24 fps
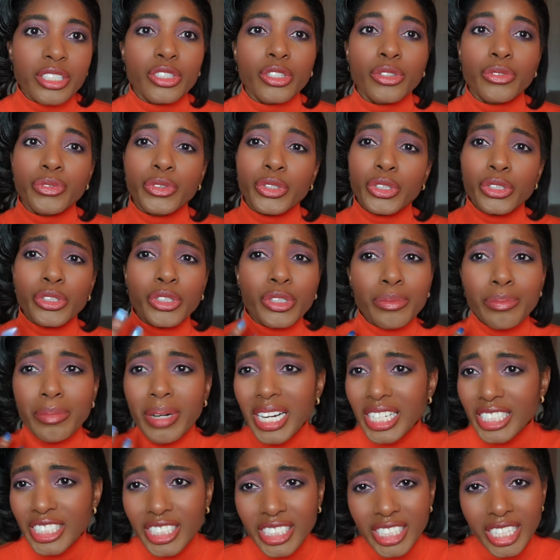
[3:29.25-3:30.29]
So if you're
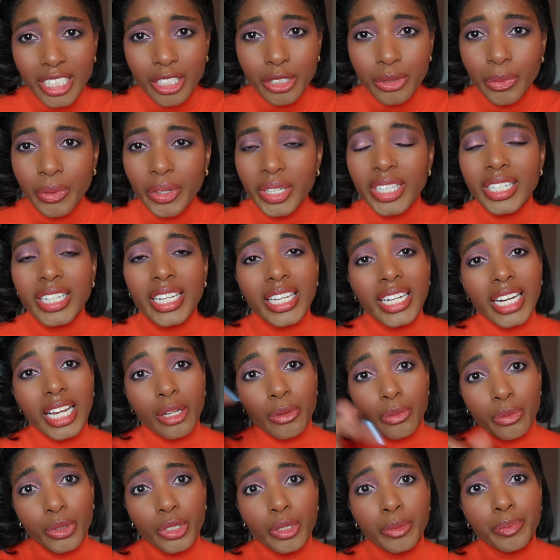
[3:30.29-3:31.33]
my shade twin, and I
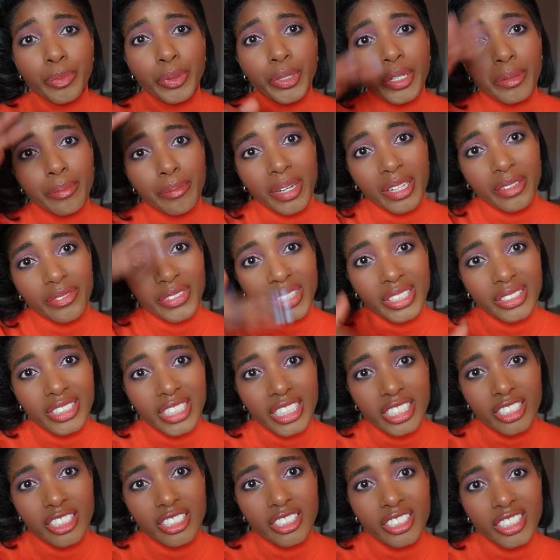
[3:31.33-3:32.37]
will put my
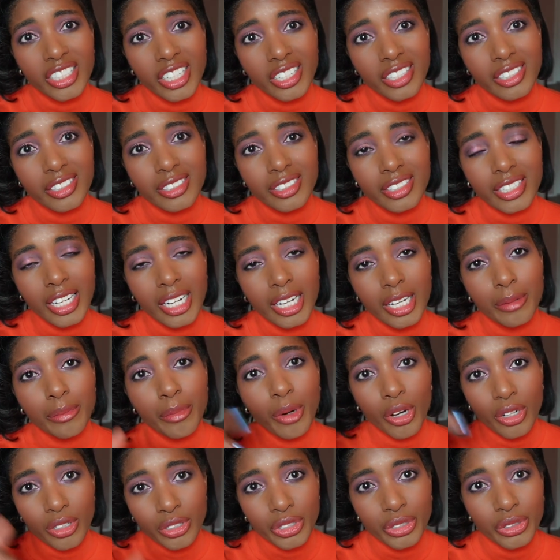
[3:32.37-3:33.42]
foundation shades
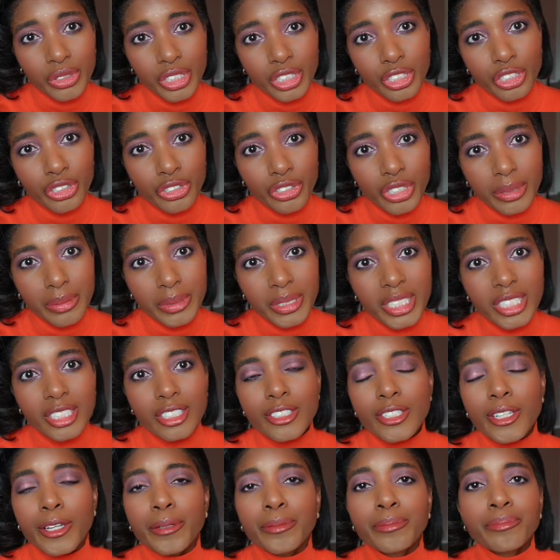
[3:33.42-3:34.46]
also in the description,
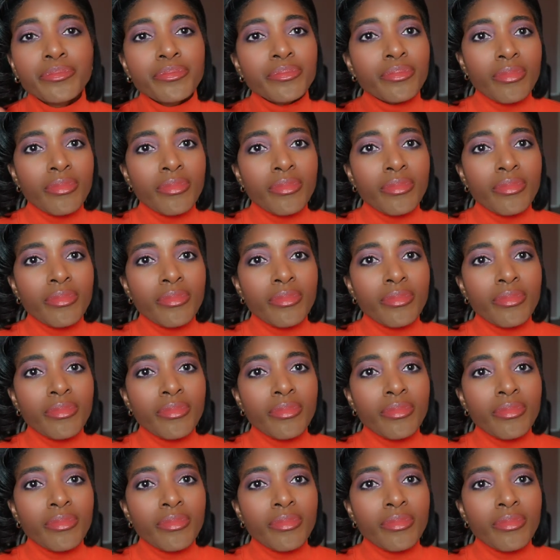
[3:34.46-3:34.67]
so